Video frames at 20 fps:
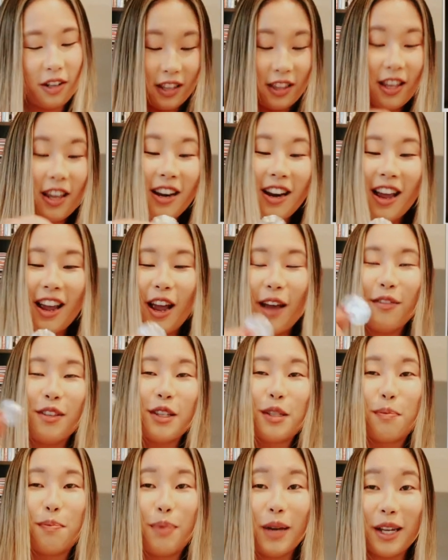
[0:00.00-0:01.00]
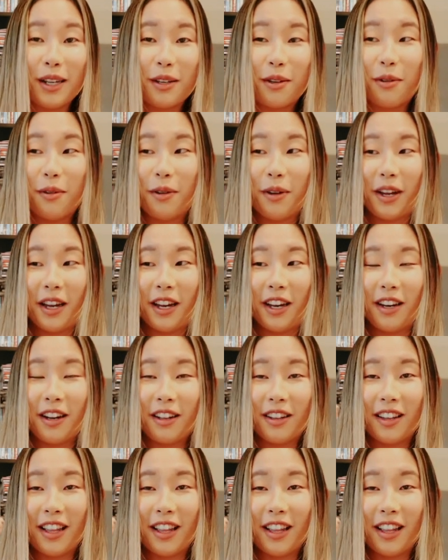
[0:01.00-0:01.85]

Then I have this Bitcoin,